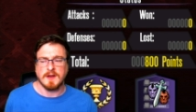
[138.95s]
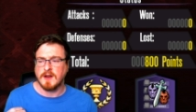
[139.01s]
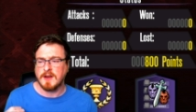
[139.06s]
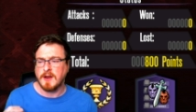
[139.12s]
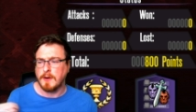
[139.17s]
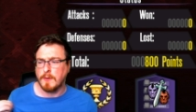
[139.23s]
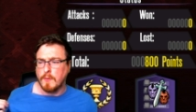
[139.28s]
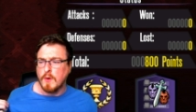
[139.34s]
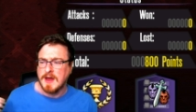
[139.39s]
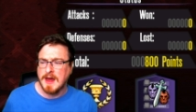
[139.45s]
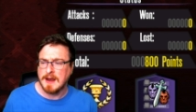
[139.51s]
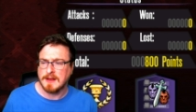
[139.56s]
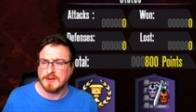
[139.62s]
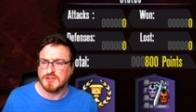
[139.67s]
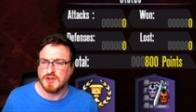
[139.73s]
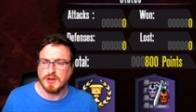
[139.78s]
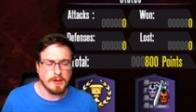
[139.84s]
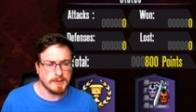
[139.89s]
I don't know what color
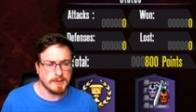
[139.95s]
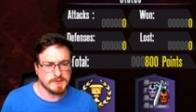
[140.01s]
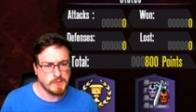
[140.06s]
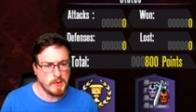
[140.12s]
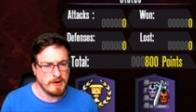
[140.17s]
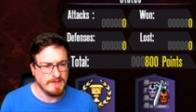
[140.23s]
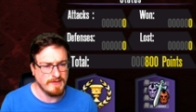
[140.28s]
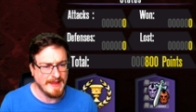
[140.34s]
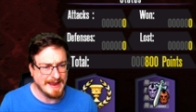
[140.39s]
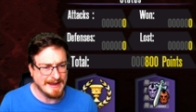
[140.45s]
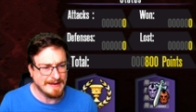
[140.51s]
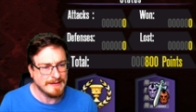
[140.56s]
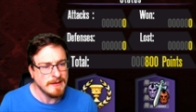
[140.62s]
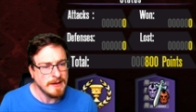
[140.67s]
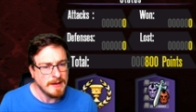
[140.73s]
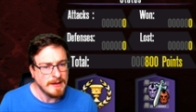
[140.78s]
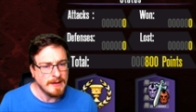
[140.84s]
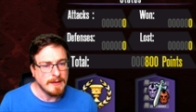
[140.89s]
shirt I was wearing
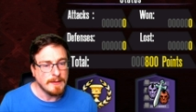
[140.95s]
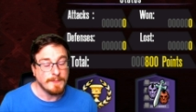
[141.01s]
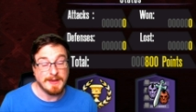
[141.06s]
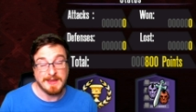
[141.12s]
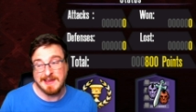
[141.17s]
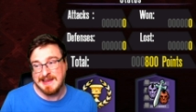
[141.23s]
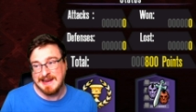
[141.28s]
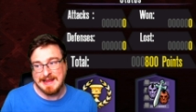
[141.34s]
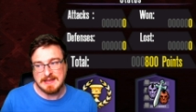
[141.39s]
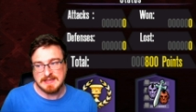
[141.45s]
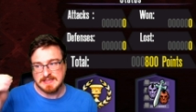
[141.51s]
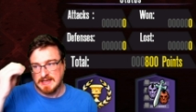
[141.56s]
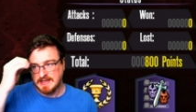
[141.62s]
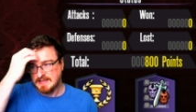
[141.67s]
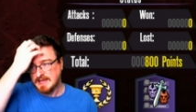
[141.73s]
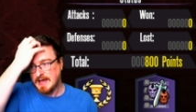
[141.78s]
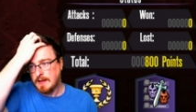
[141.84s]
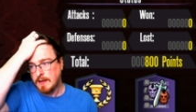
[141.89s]
then, but you can easily
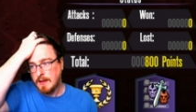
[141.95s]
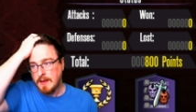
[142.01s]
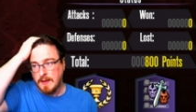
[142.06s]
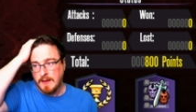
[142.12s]
tell.